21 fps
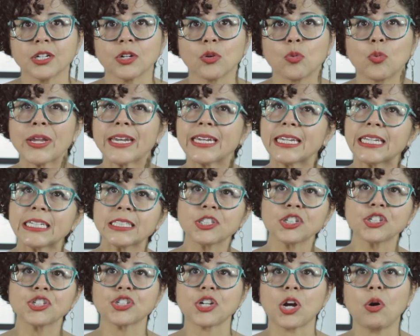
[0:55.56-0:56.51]
We need
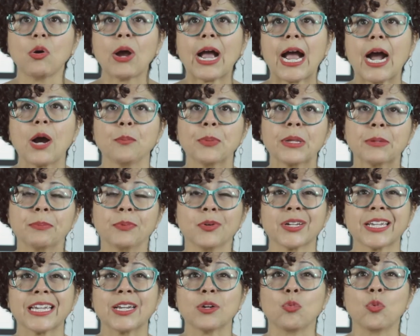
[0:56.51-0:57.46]
to show how people
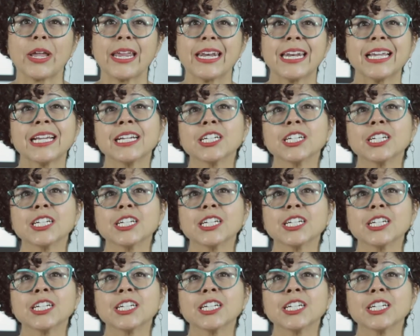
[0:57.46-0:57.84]
can win